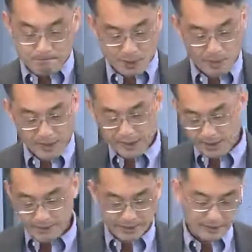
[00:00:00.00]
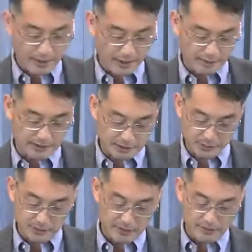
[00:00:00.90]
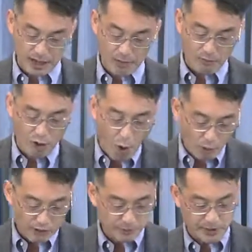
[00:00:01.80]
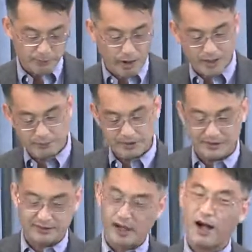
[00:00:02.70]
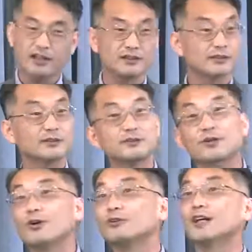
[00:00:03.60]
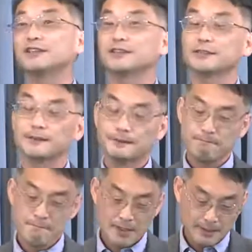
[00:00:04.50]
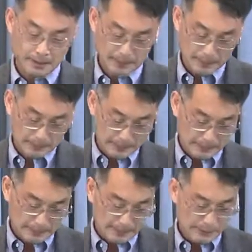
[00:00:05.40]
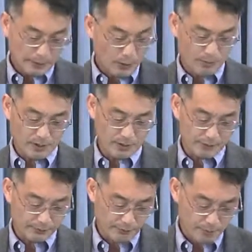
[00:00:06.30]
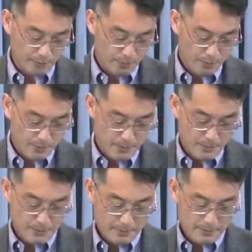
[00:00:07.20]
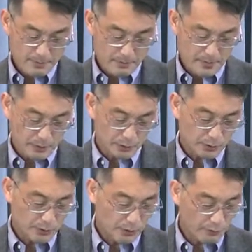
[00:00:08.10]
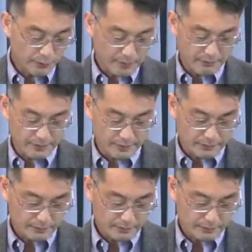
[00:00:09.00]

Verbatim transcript: no matter how many times, the Spirit of God will always be upon him because God is so gracious, so merciful, so forgiving.